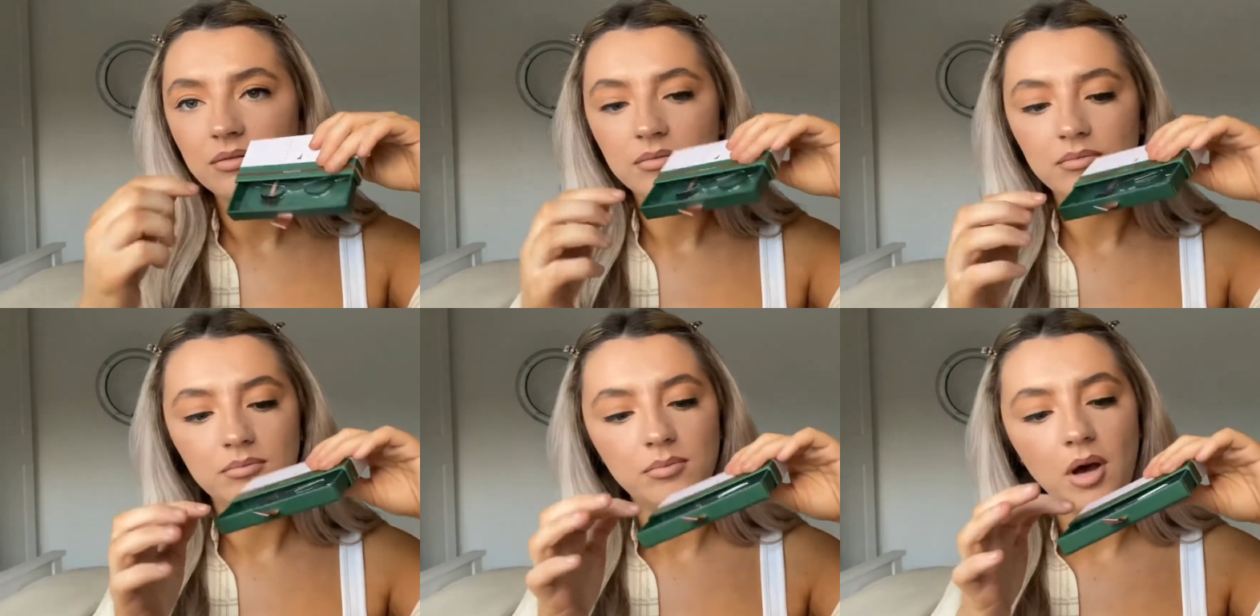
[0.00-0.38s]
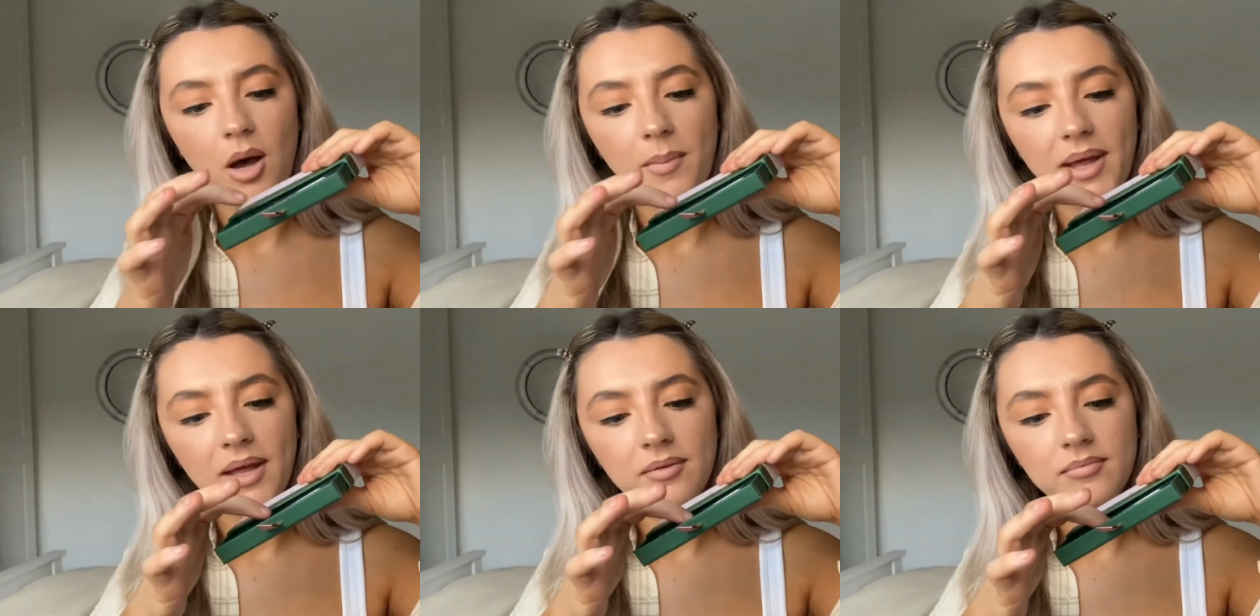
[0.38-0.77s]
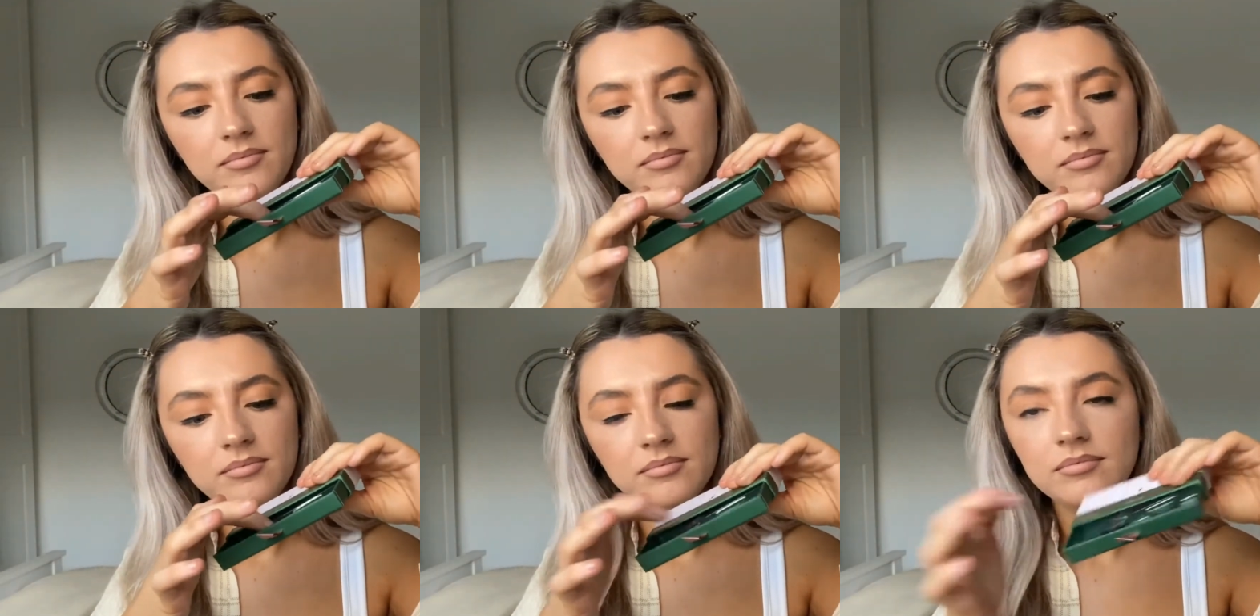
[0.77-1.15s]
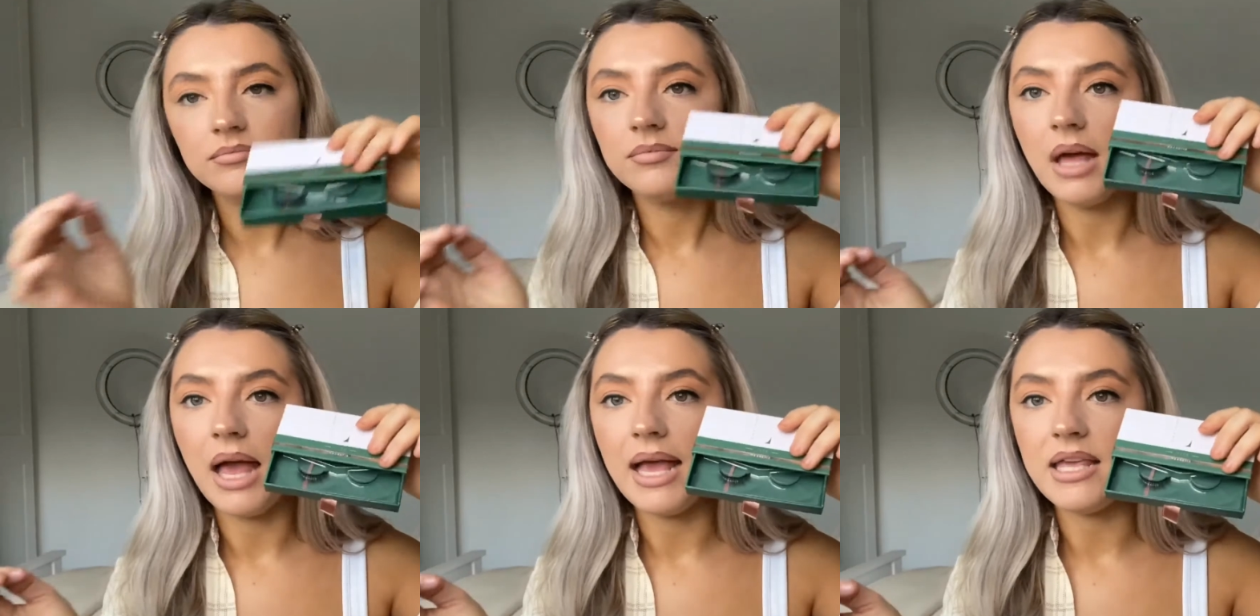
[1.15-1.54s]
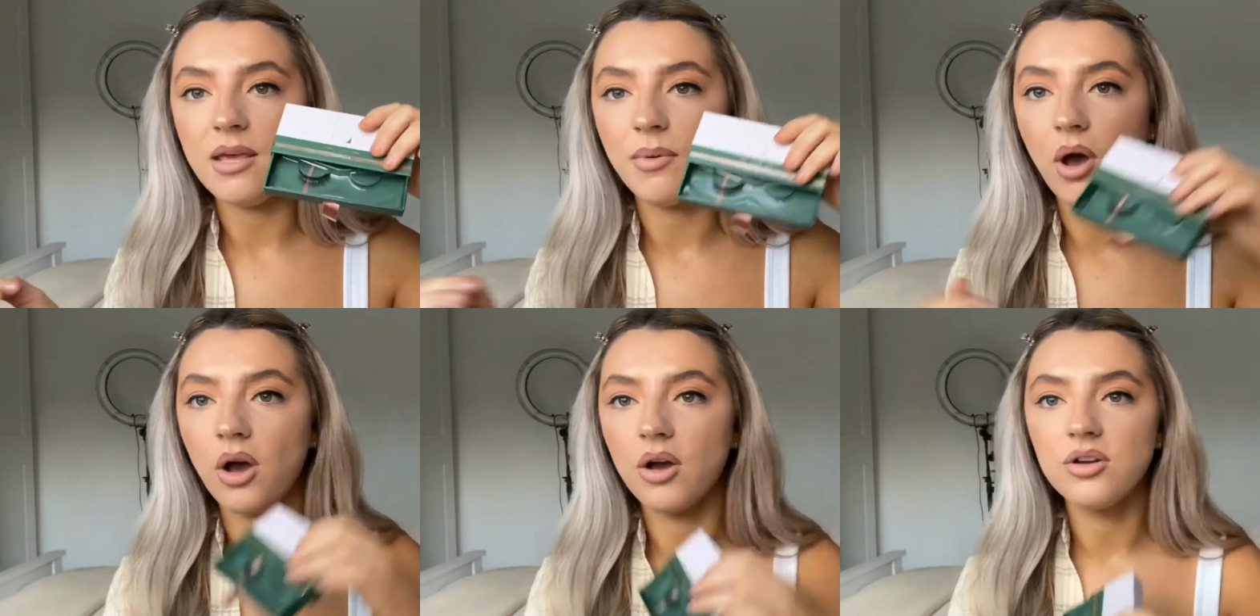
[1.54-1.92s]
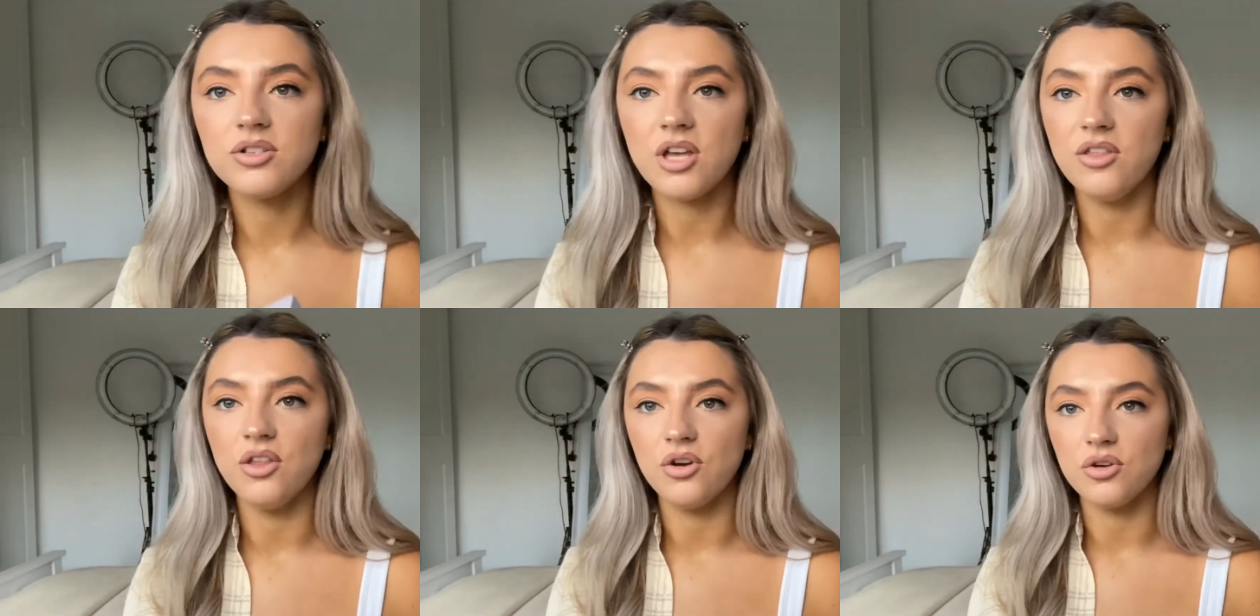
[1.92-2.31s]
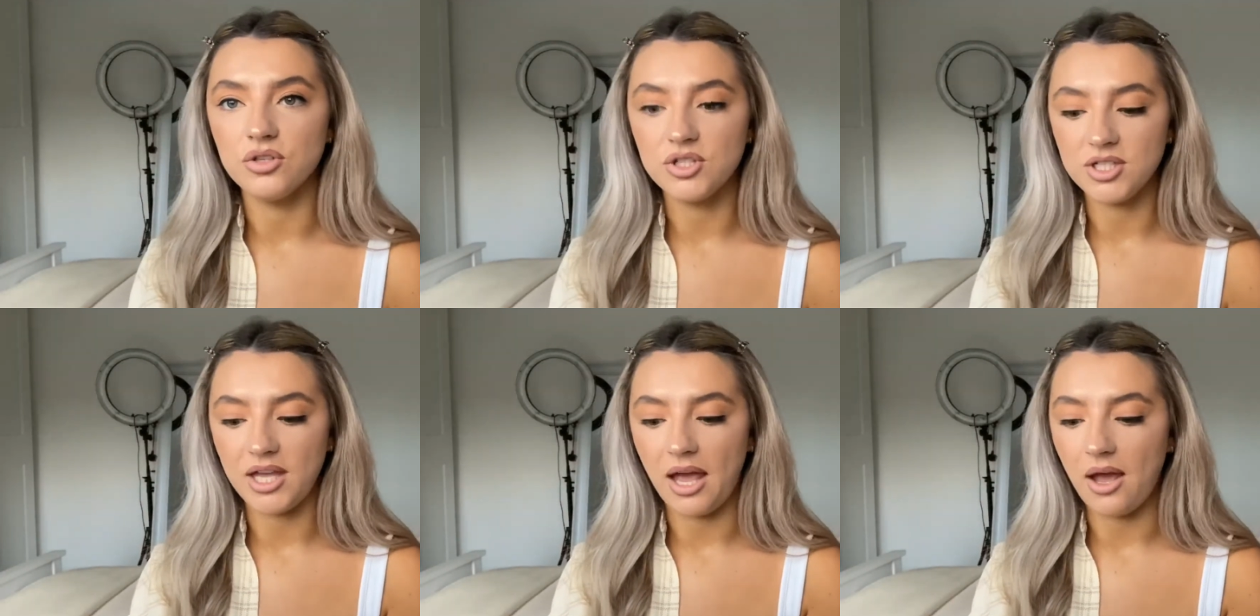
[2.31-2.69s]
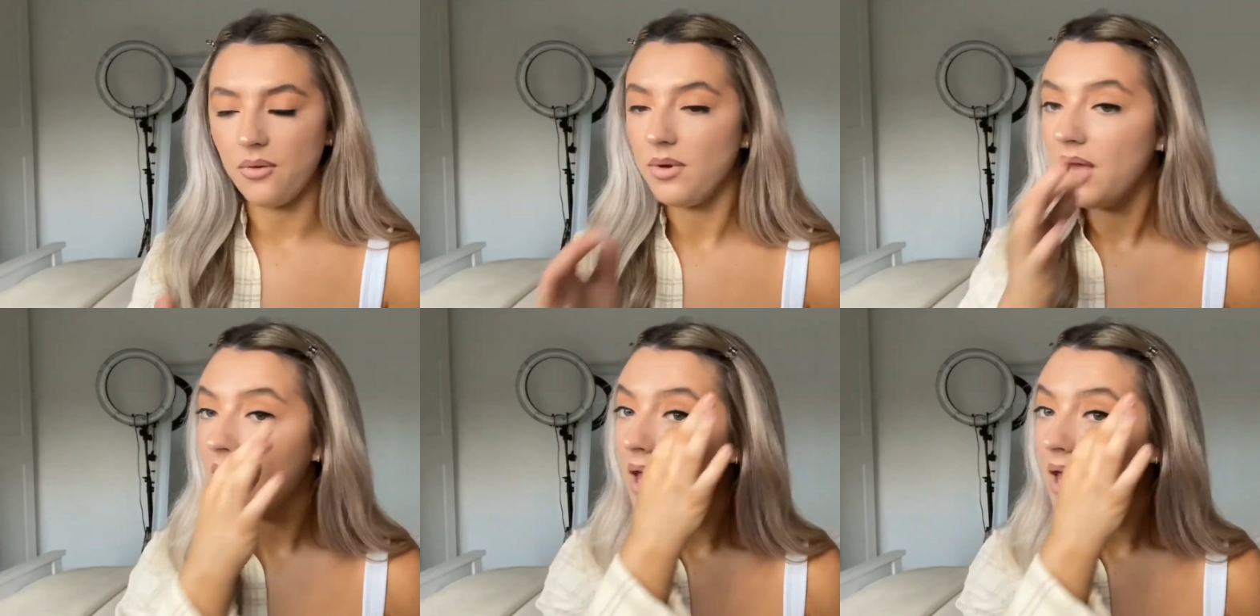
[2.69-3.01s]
pop it in your box, and they're good to go.